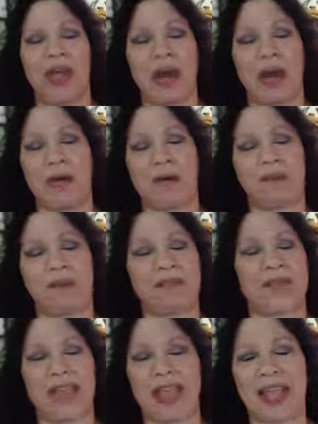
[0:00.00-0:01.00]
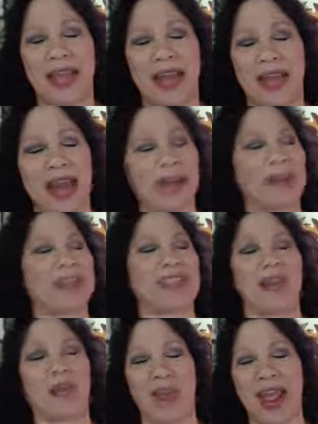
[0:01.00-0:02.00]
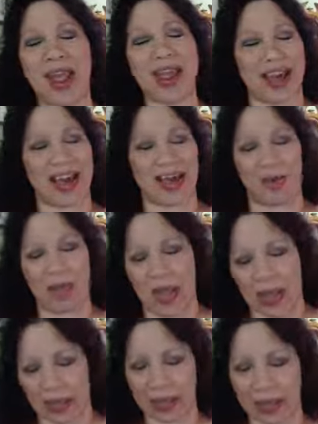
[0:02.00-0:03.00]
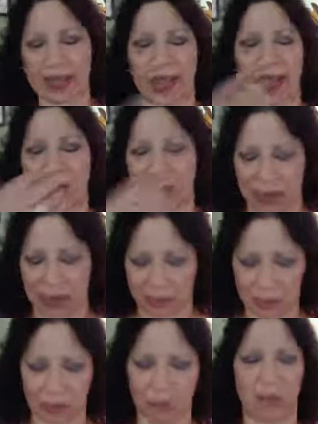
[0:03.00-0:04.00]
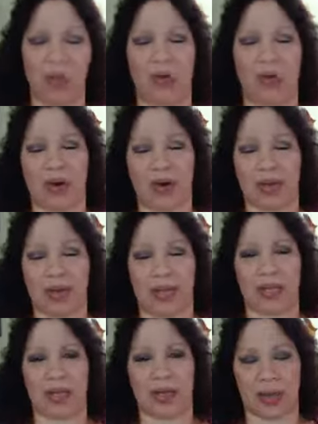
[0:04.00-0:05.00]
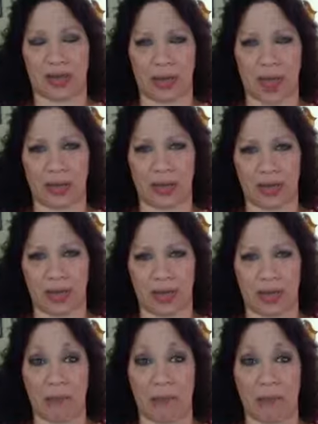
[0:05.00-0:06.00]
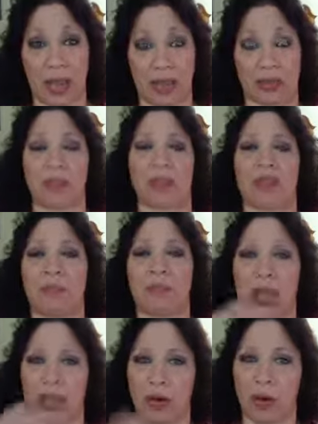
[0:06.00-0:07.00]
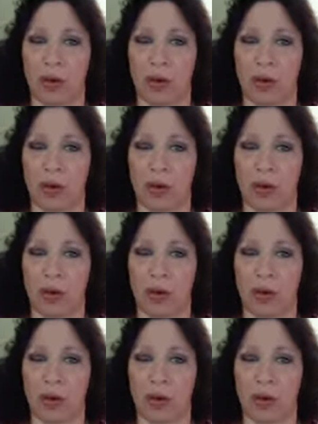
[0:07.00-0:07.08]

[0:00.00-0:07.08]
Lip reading: Um, and I was like way out of whack. And now I am more in alignment and balance with my